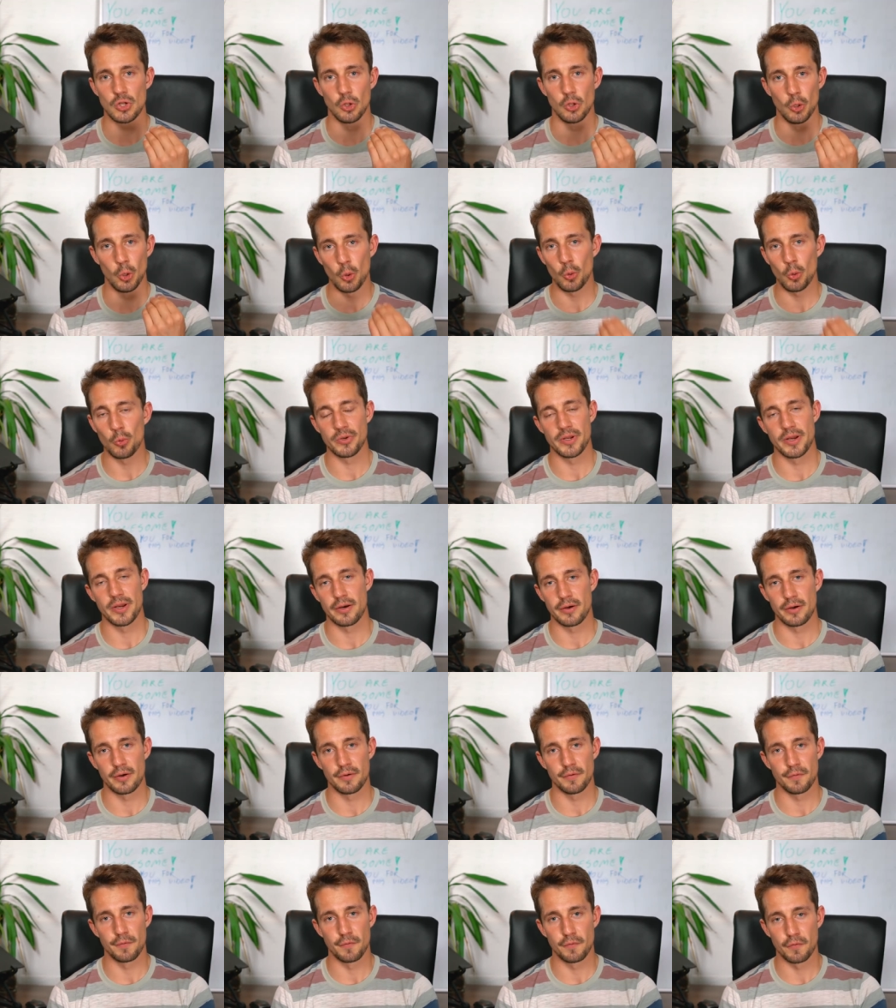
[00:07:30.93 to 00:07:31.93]
alone
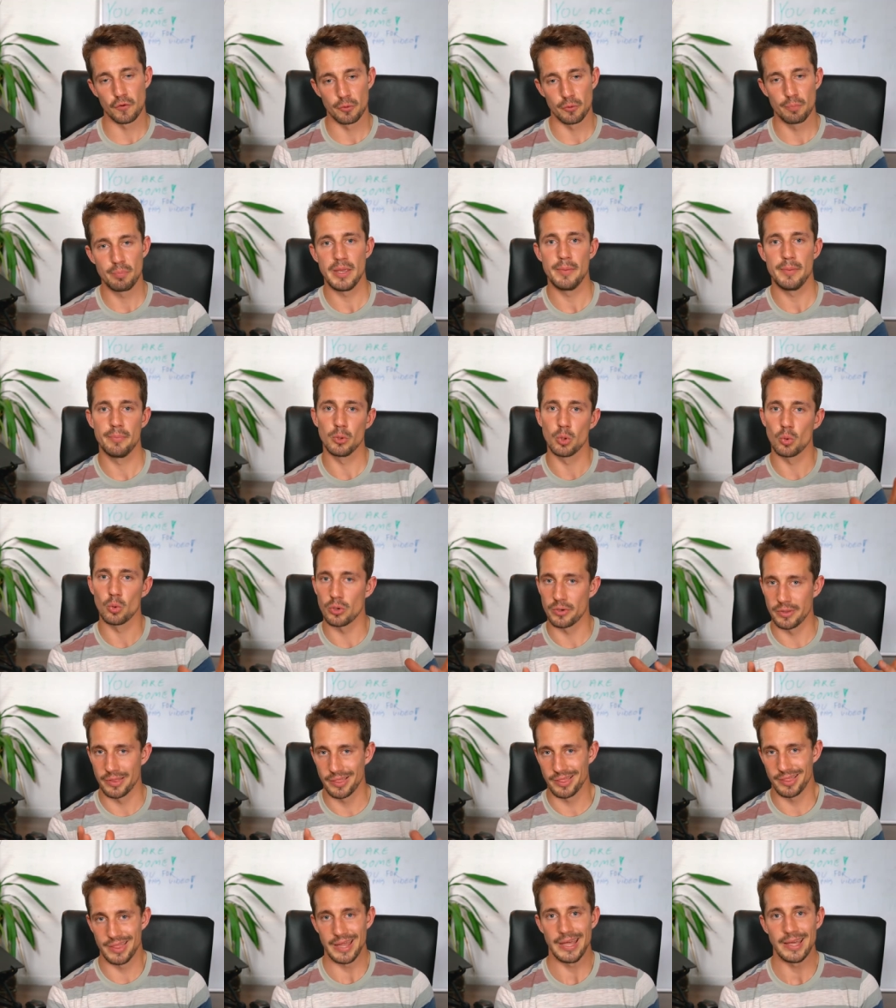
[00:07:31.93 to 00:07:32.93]
there for people who are
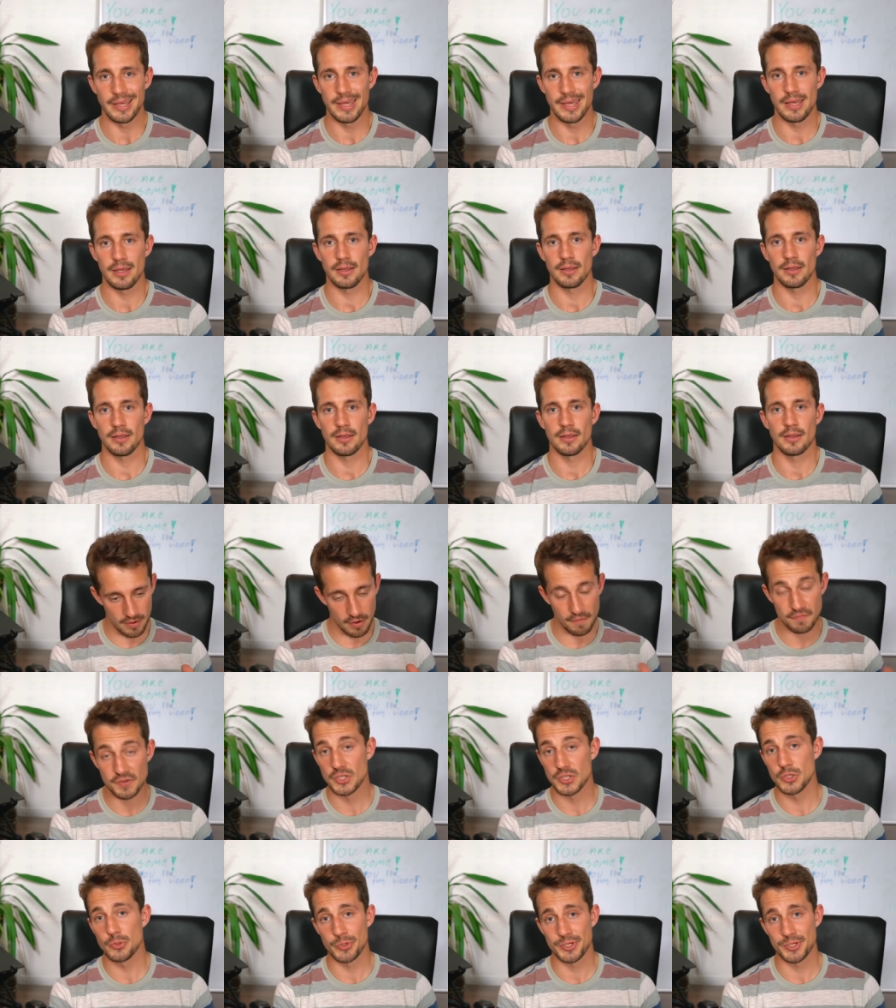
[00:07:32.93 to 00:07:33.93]
thinking of
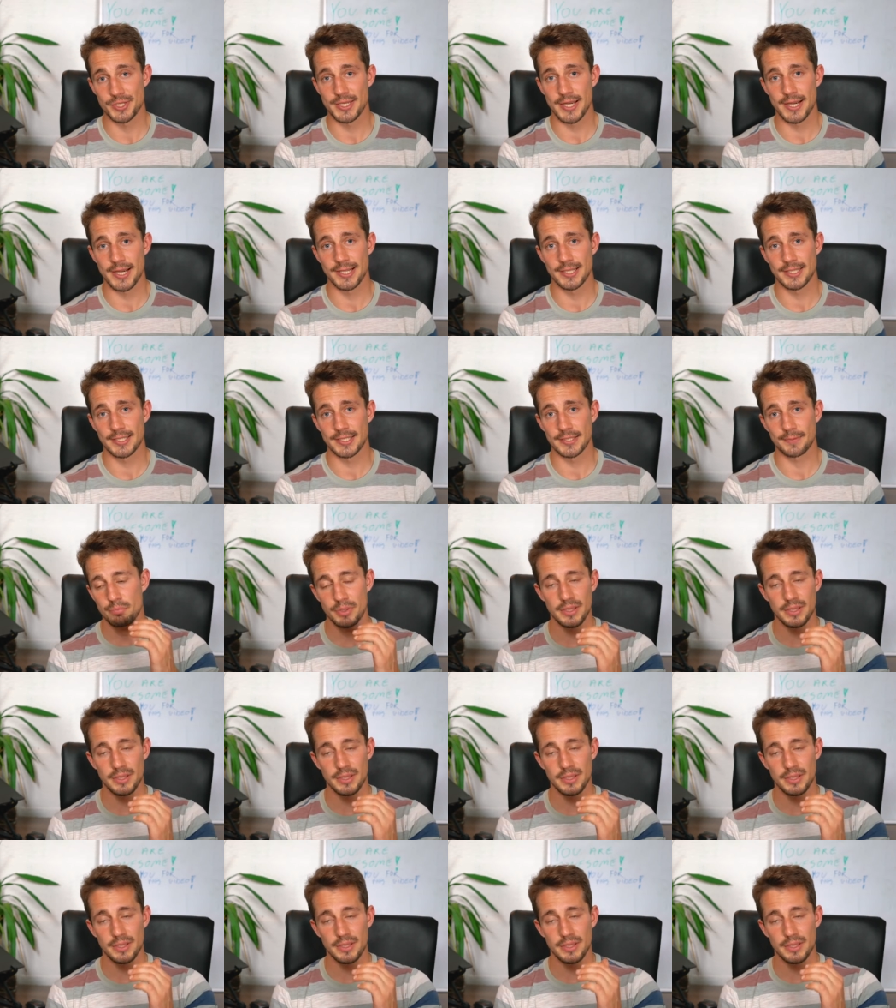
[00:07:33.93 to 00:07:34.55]
suicides,